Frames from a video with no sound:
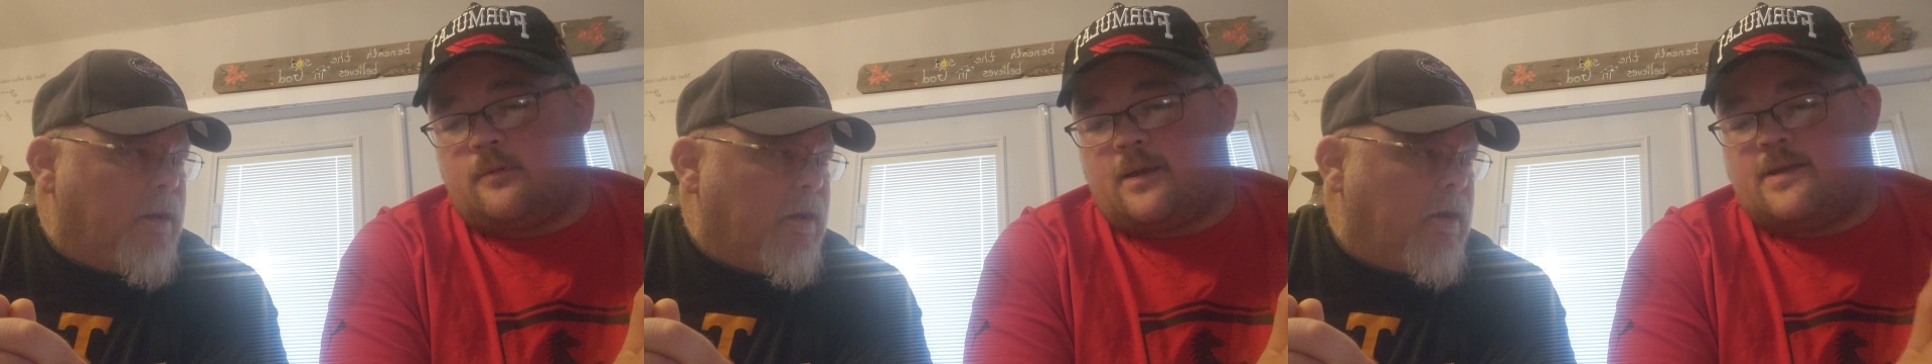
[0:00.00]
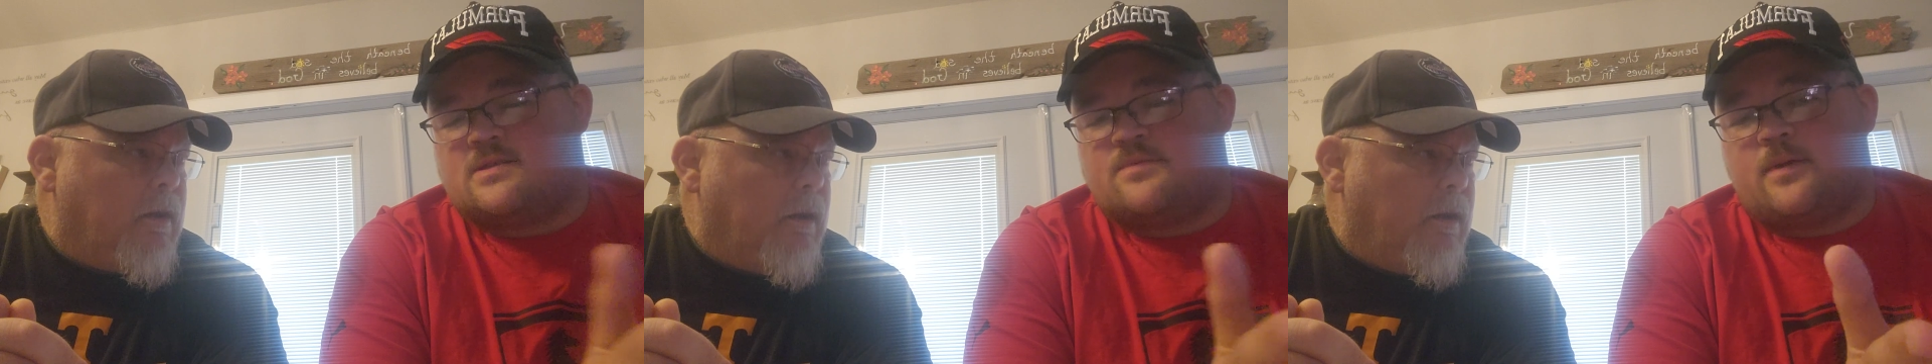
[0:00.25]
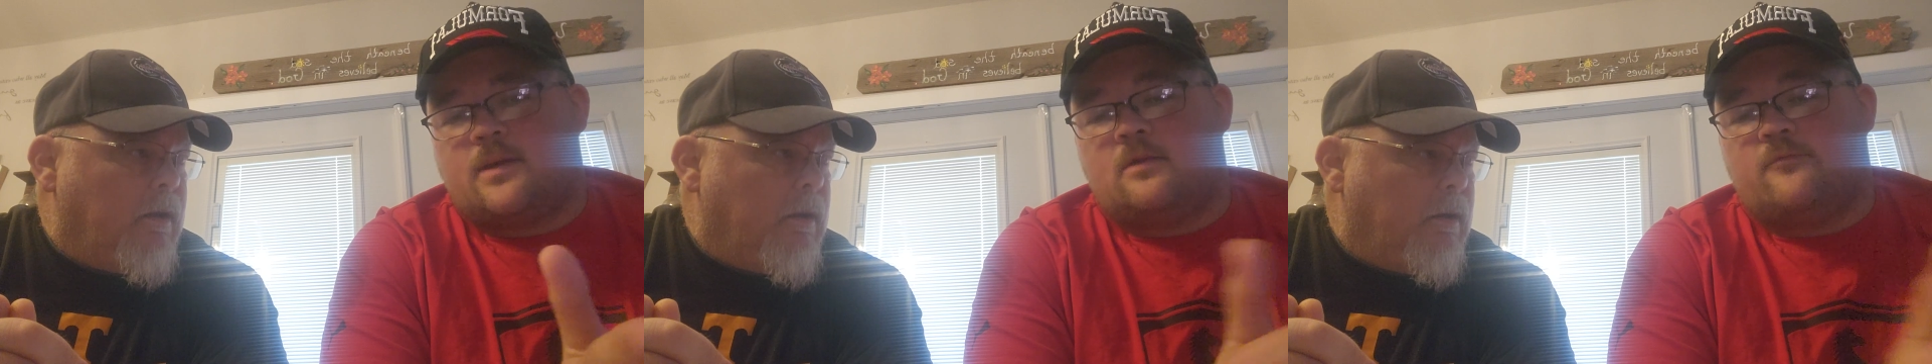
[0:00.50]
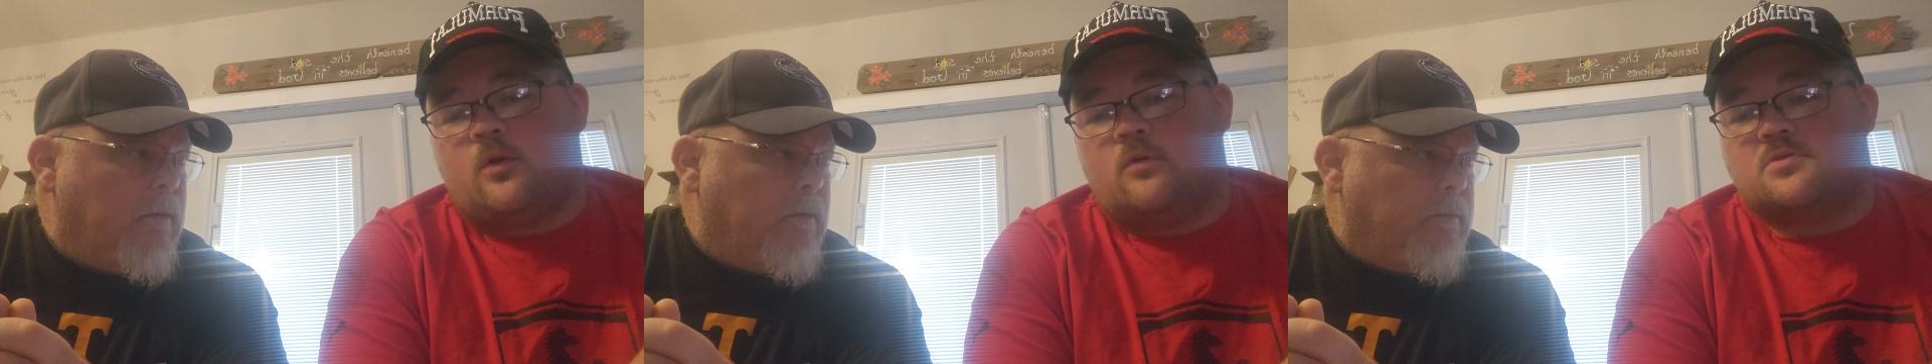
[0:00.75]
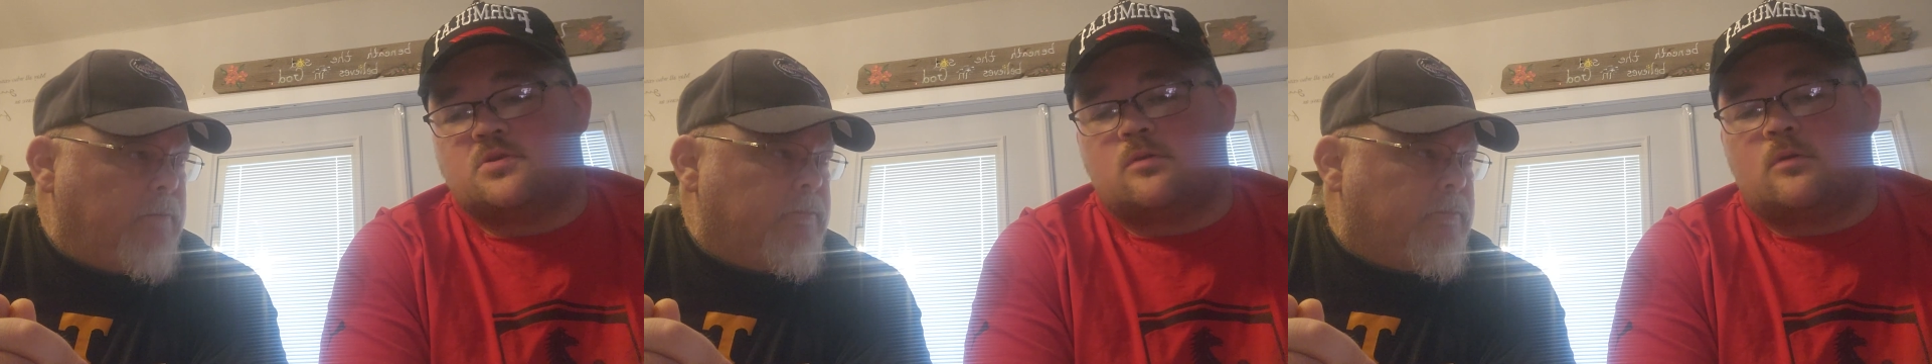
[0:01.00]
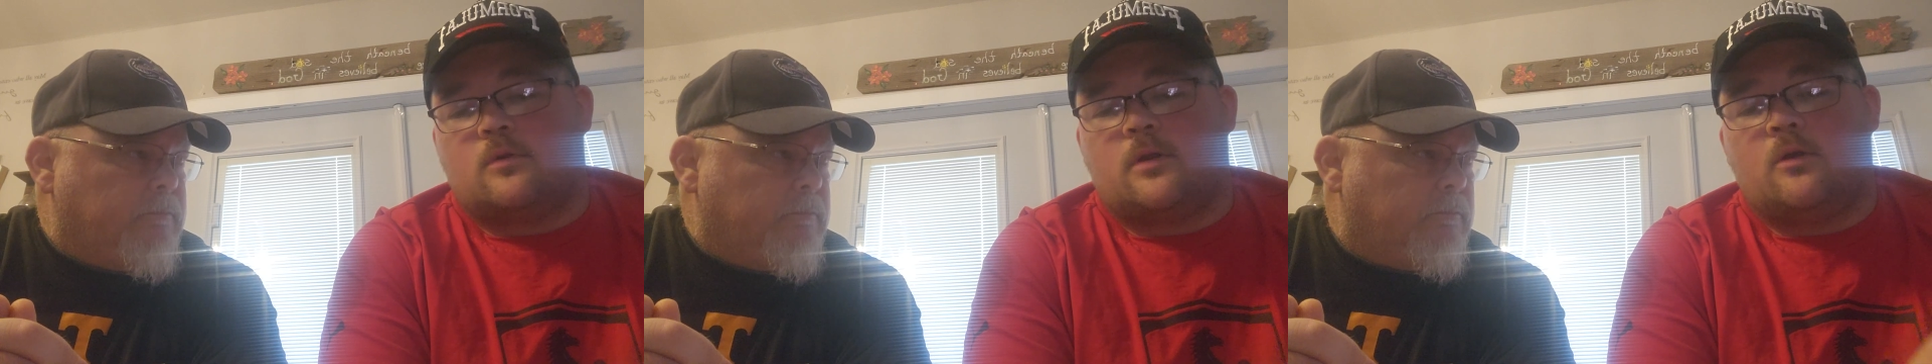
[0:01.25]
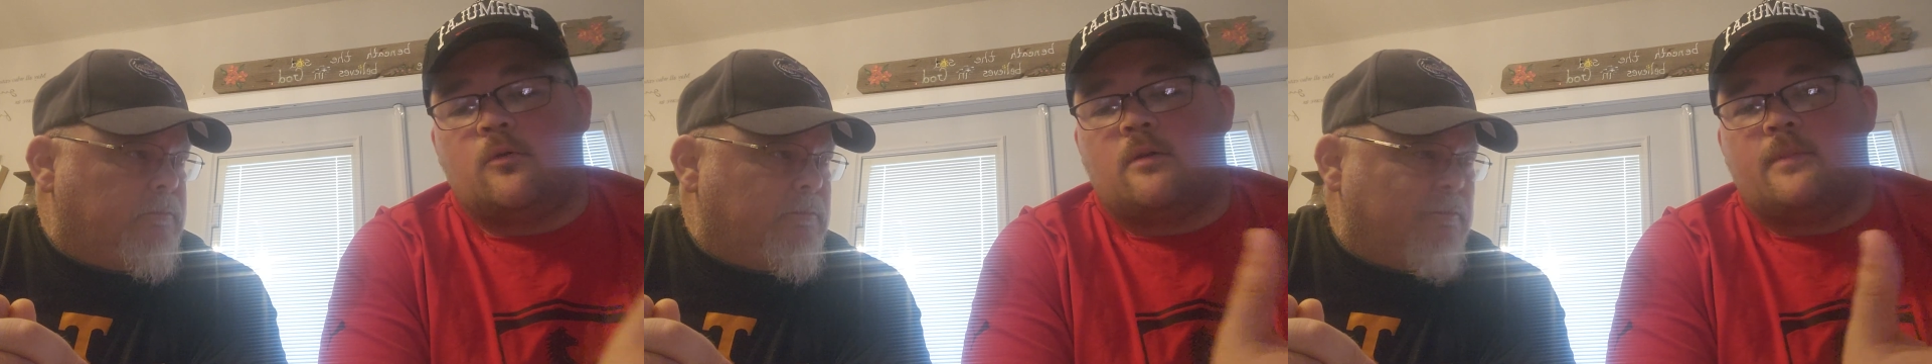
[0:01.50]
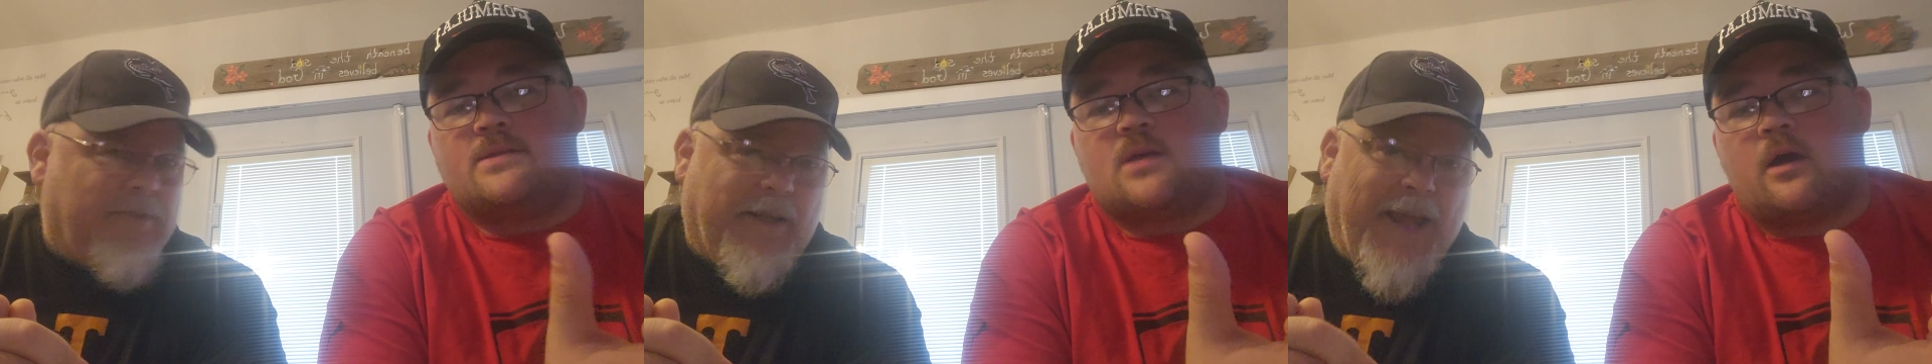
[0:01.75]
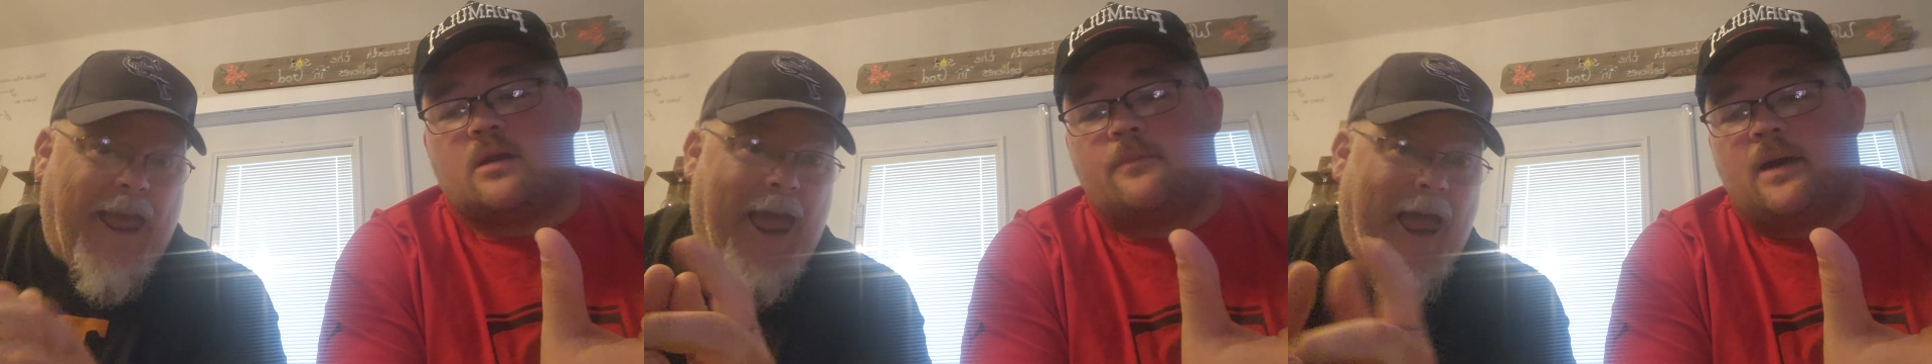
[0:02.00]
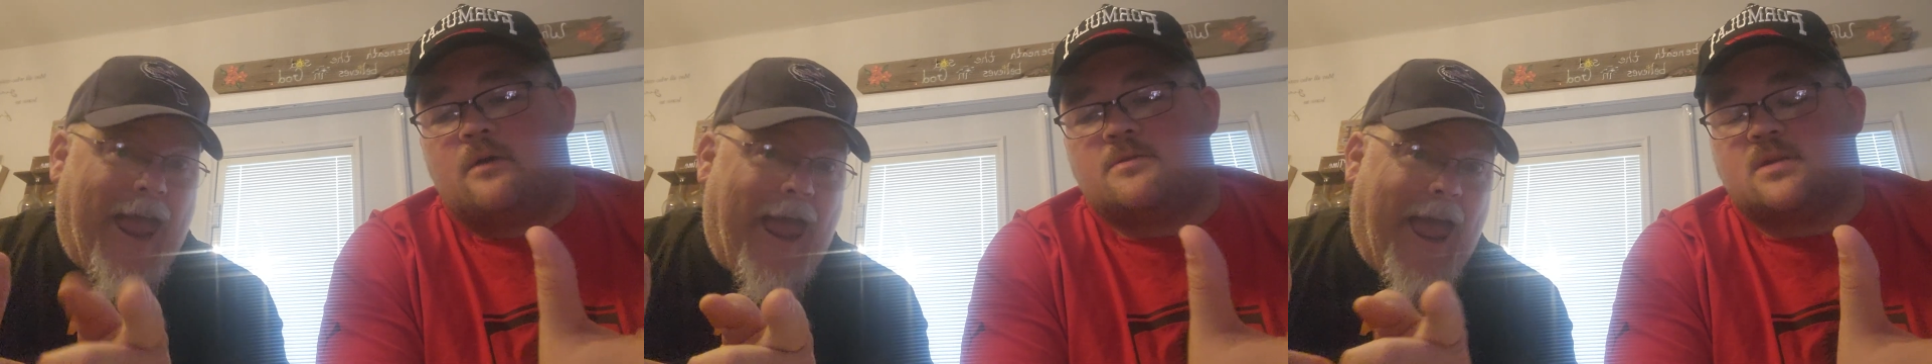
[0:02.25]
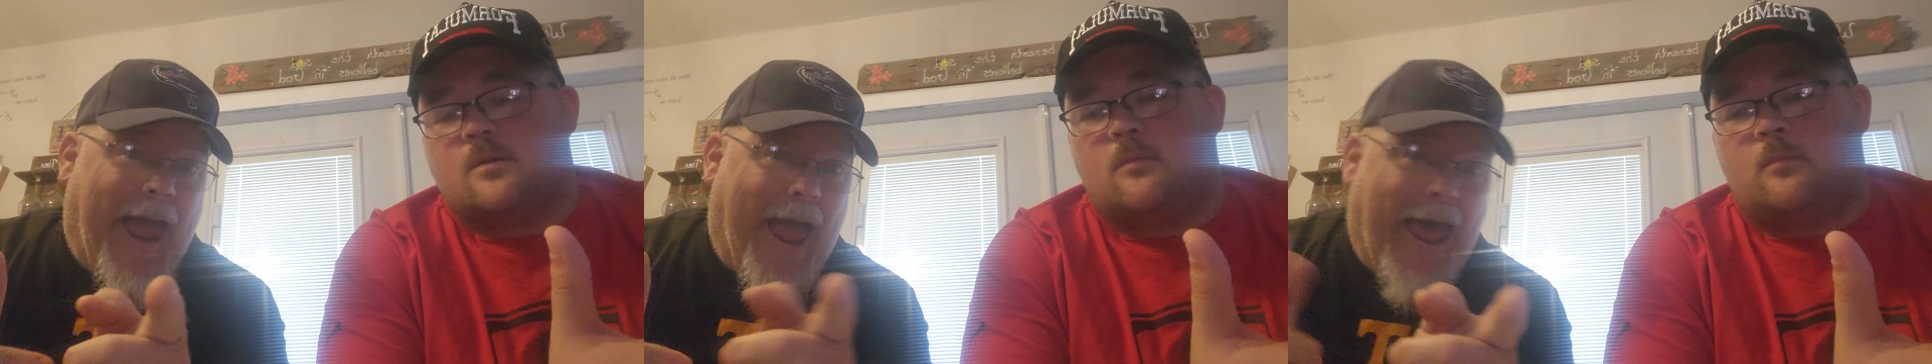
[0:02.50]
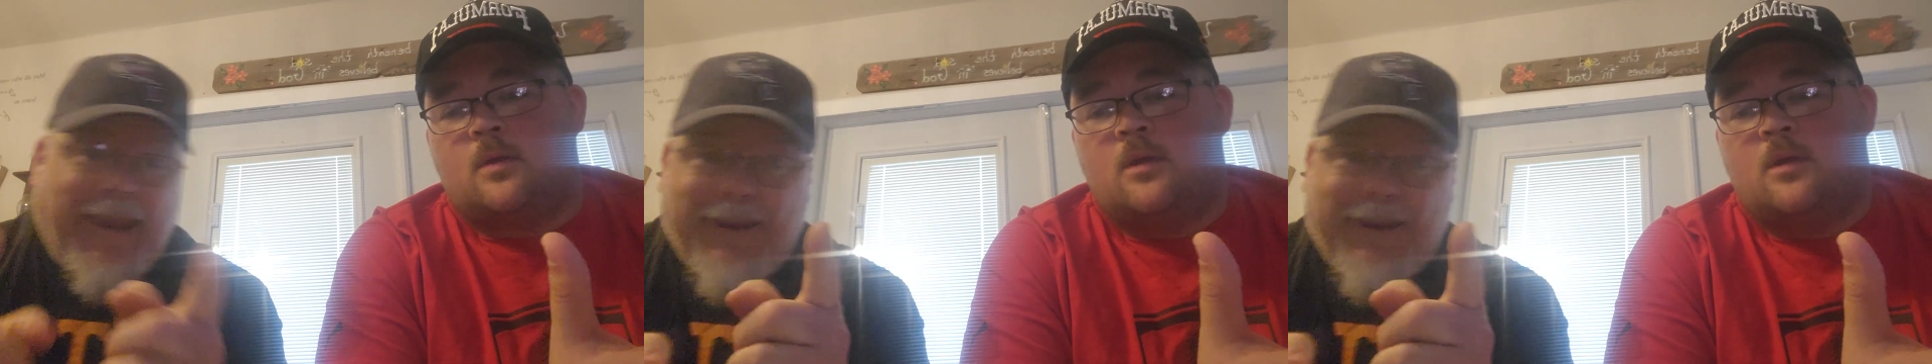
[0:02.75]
And speaking of old school, you know, we're gonna be talking about some.